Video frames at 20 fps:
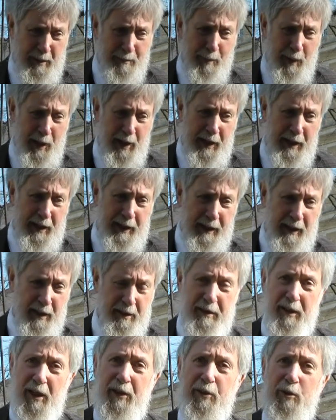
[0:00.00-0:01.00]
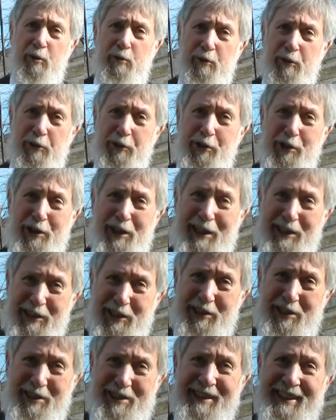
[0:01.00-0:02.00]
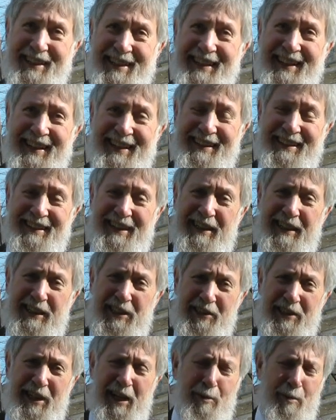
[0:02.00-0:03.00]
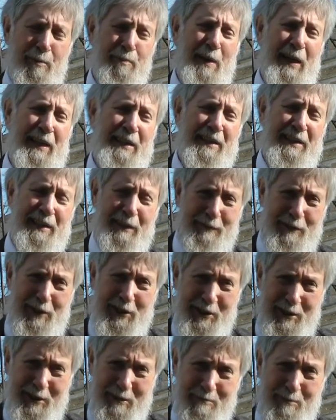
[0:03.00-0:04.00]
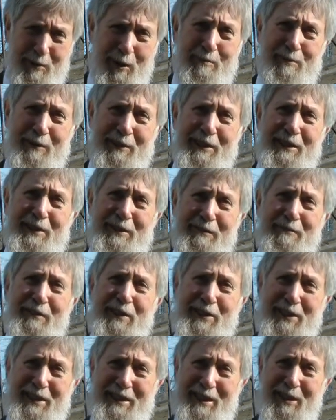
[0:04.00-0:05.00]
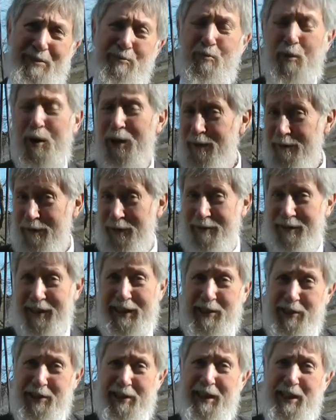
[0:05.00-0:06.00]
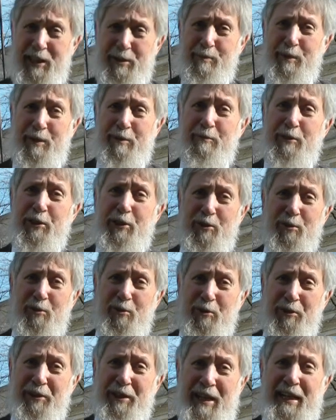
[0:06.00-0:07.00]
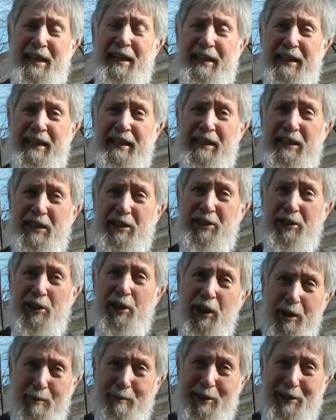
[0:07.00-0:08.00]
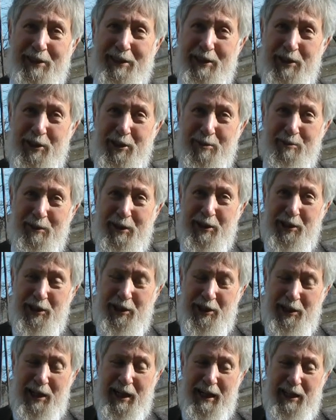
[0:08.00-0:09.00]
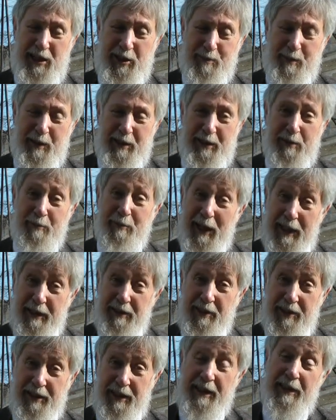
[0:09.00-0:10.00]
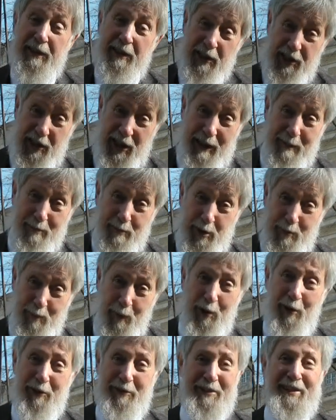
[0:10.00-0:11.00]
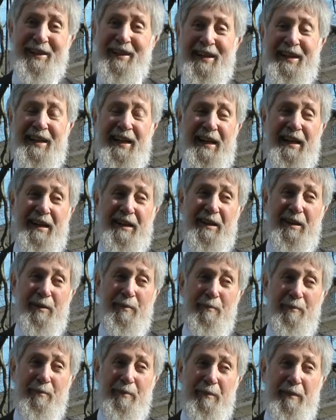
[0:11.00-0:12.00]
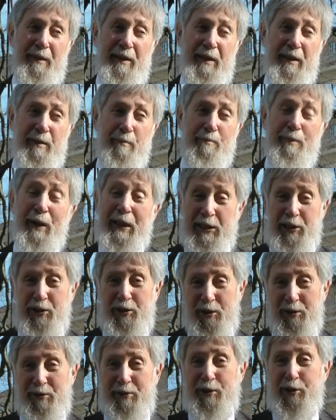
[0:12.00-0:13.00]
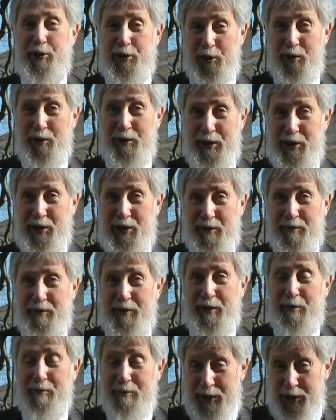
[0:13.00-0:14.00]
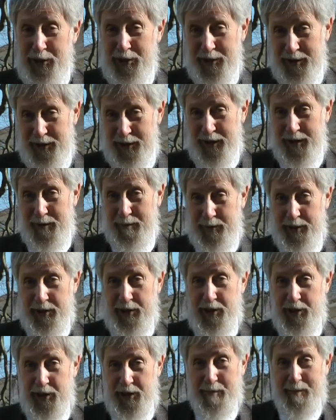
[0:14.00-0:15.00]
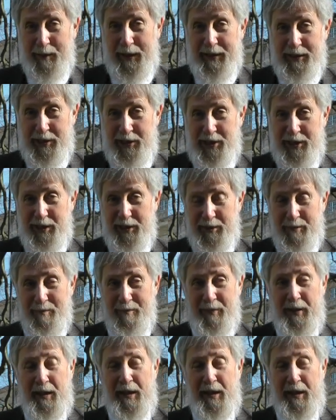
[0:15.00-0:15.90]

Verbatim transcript: by a, a, local trust uh, and is now a magnificent property to visit. And one of the things that has been restored is the Hermitage, which has been erected in the same spot um, based on the drawings of the original Hermitage at Painshill.